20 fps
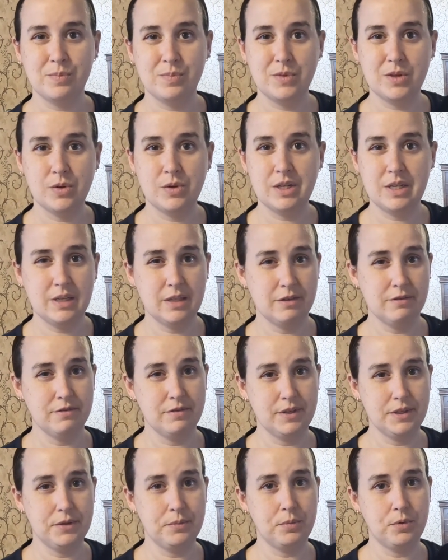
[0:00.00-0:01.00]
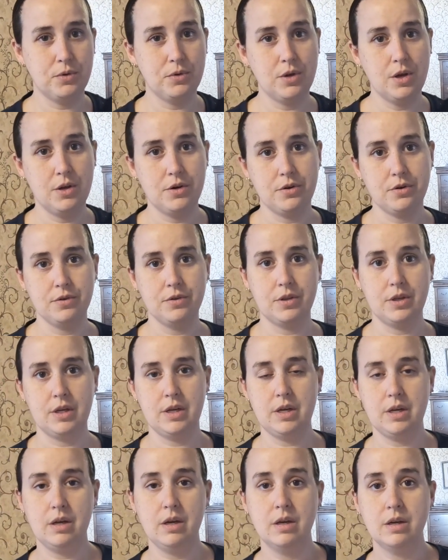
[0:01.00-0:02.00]
that it isn't visible under
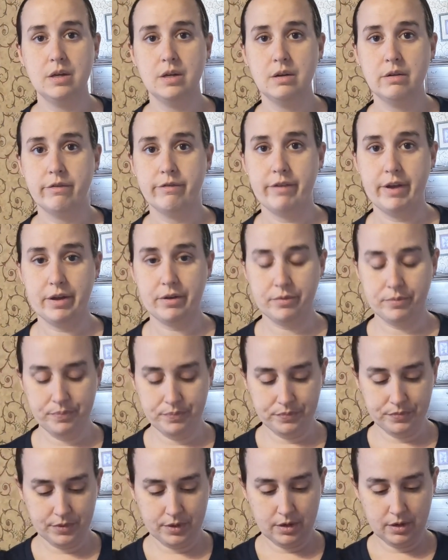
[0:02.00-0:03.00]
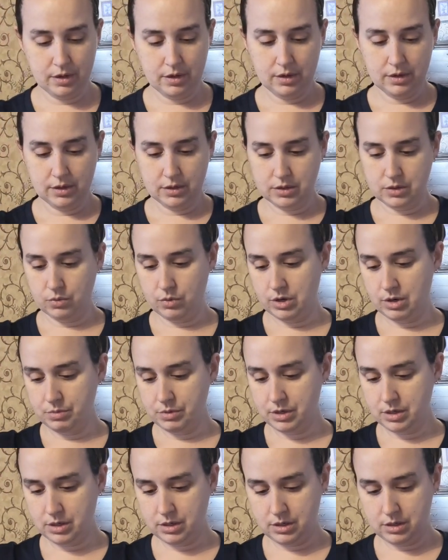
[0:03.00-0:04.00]
the veil. So what I'm
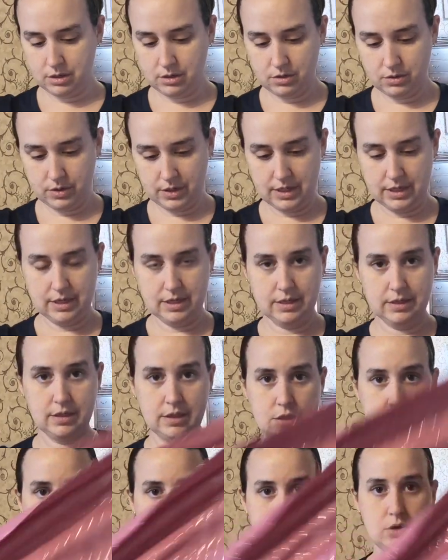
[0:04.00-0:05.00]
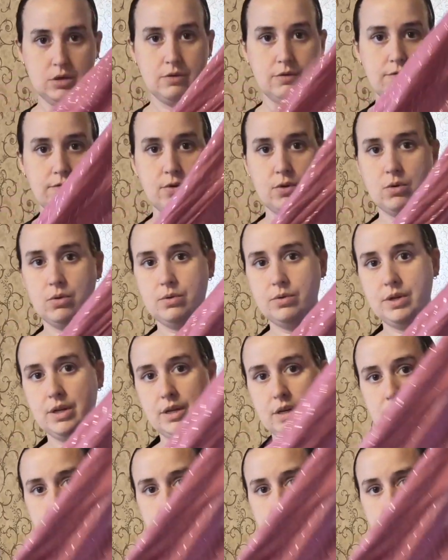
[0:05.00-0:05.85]
gonna do is fold in